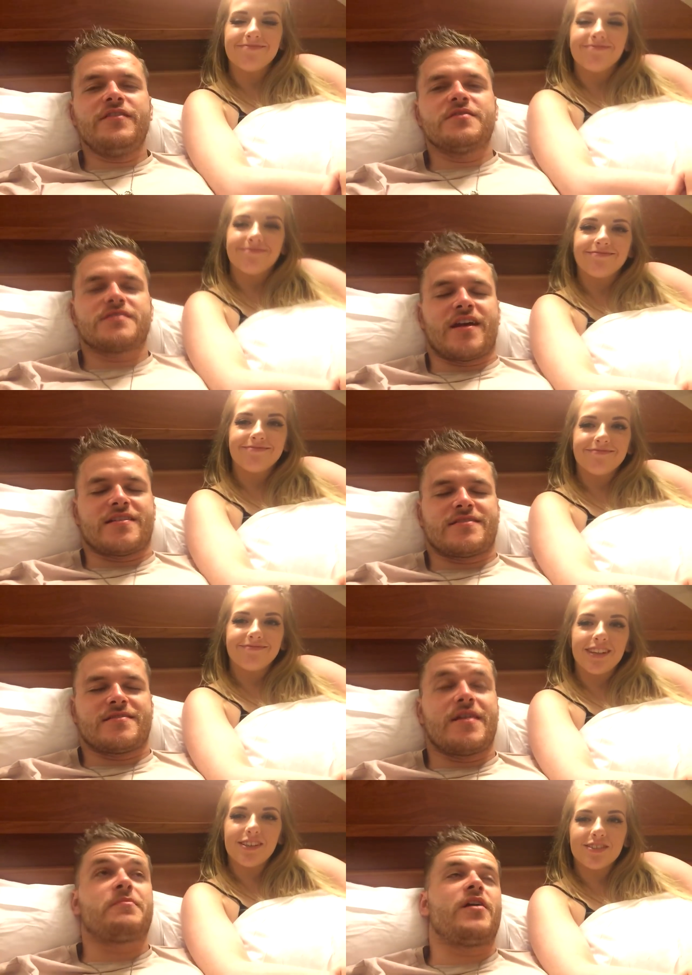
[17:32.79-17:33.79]
Speaker 1: think it was nice.
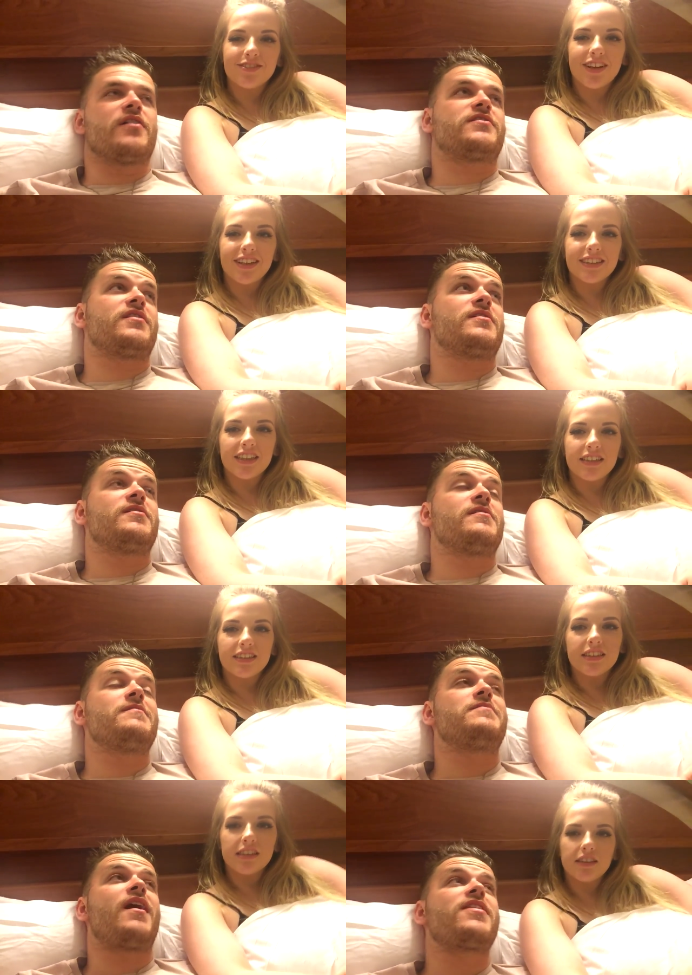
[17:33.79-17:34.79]
It but, was very
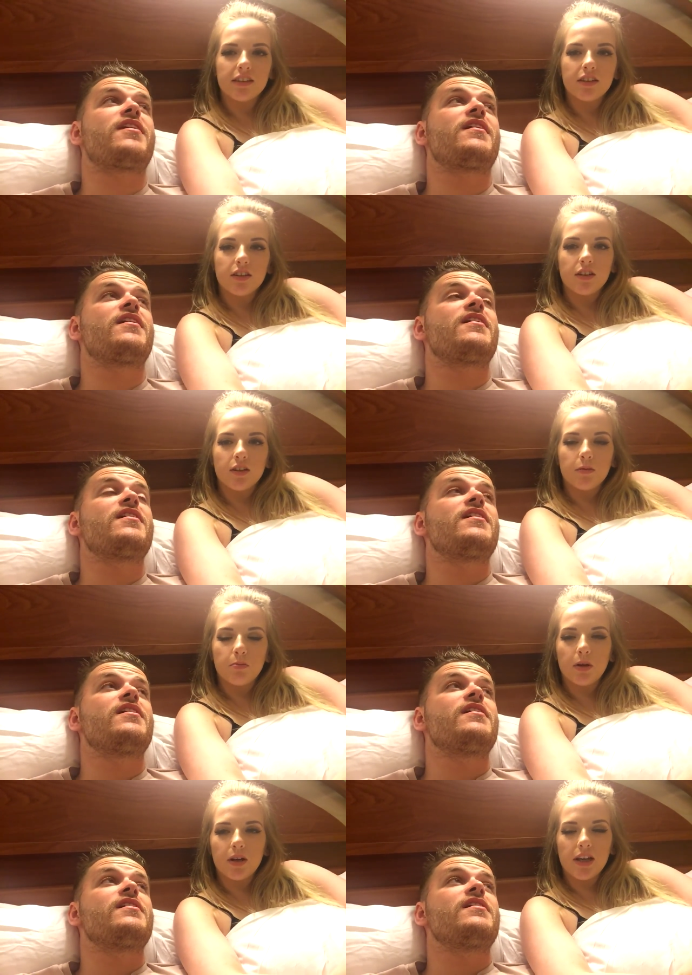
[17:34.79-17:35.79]
tasty. But,
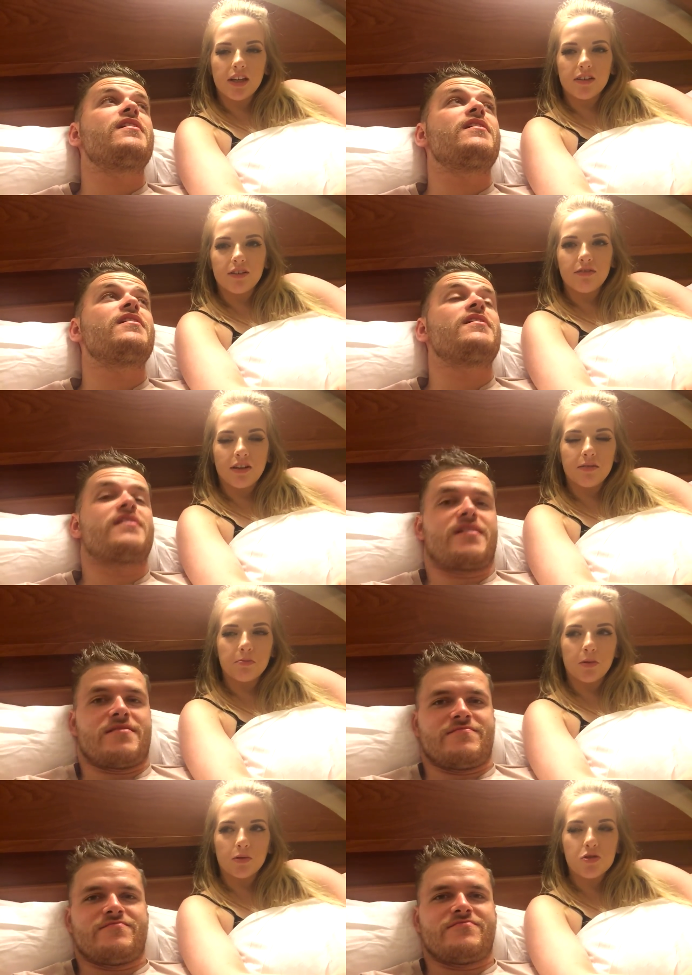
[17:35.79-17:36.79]
Speaker 2: but it could have had
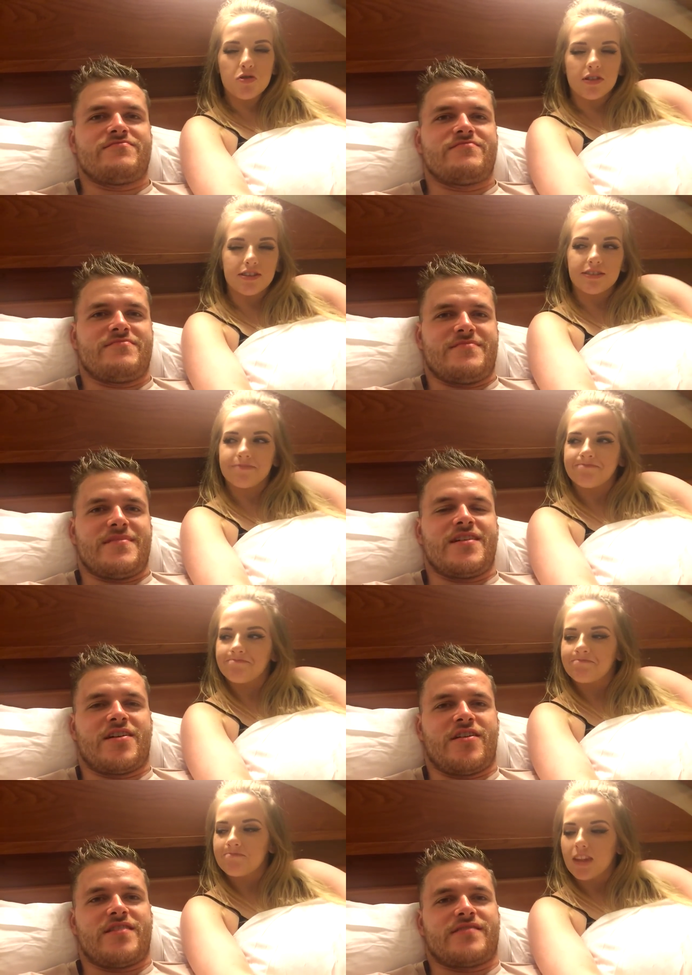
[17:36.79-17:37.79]
more choice.
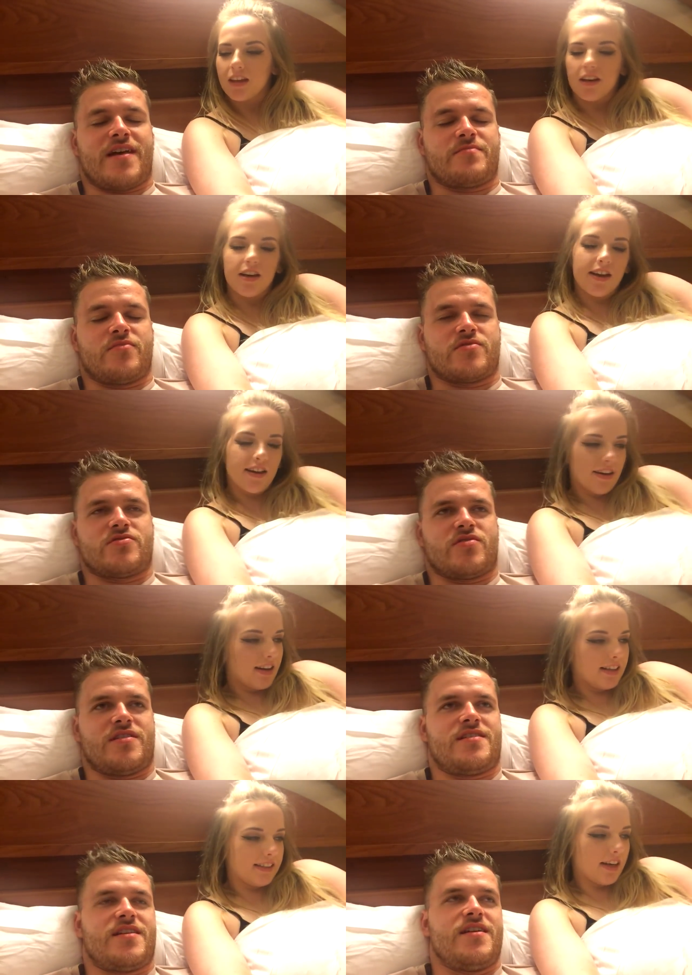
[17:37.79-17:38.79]
Speaker 1: It could have had more
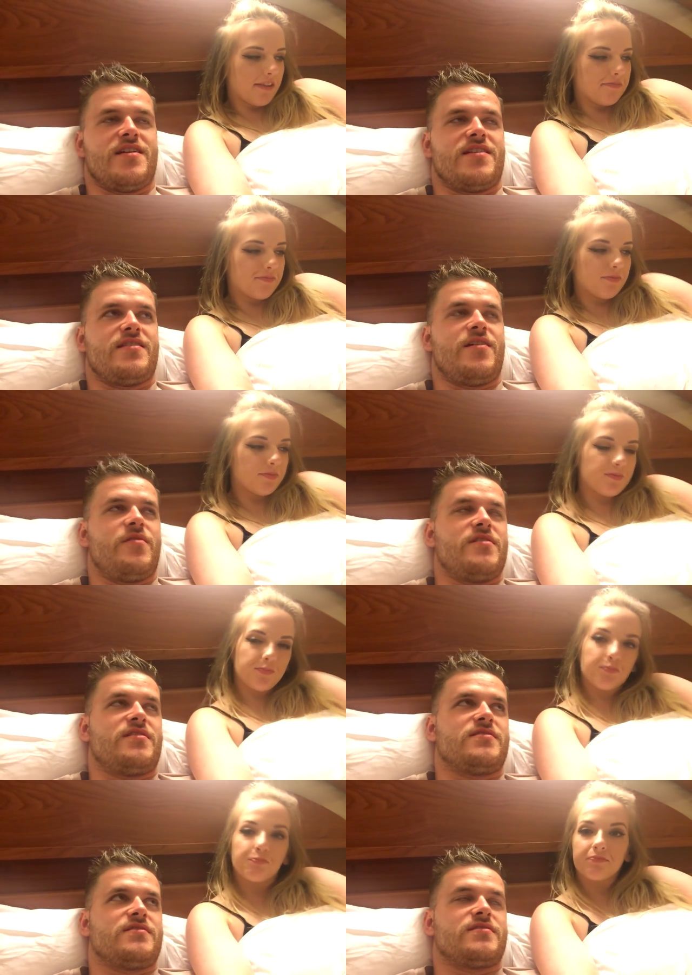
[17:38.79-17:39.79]
choice. Yeah. There
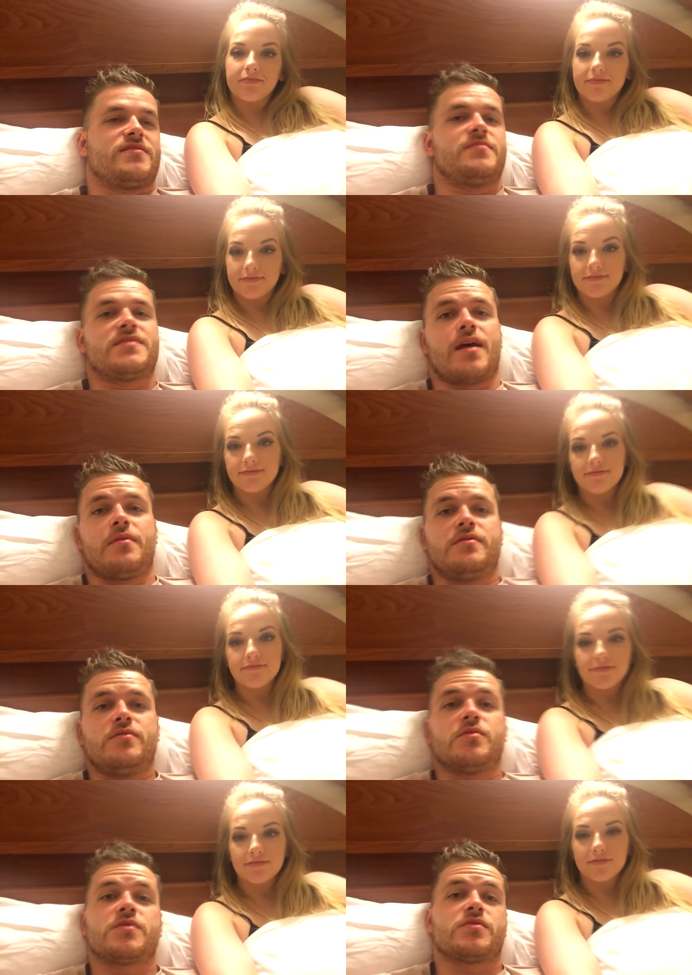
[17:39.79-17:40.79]
was some salmon,
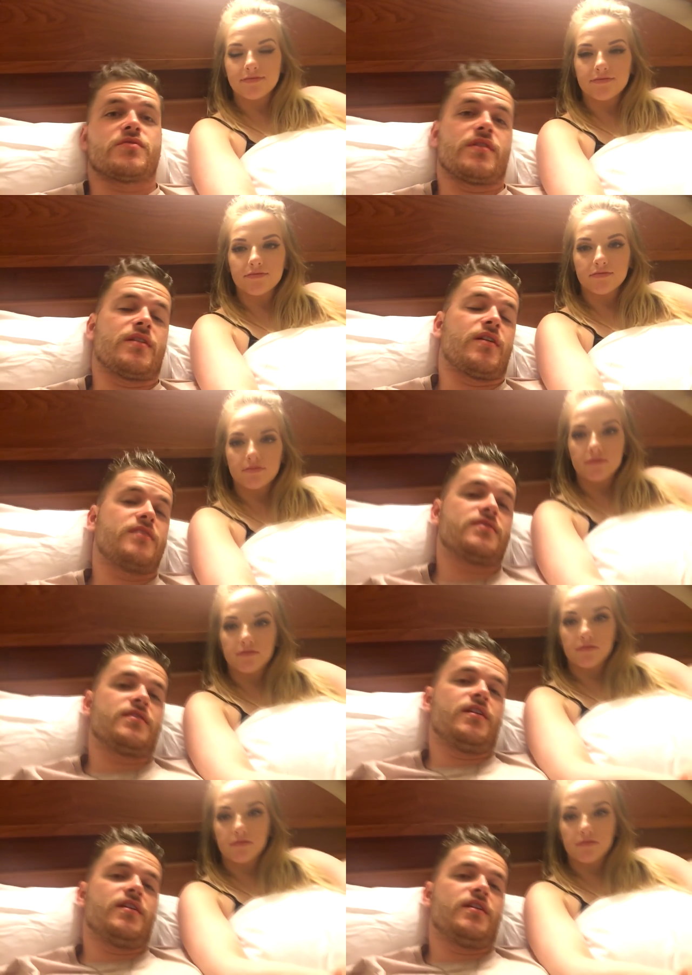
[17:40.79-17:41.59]
which was really nice.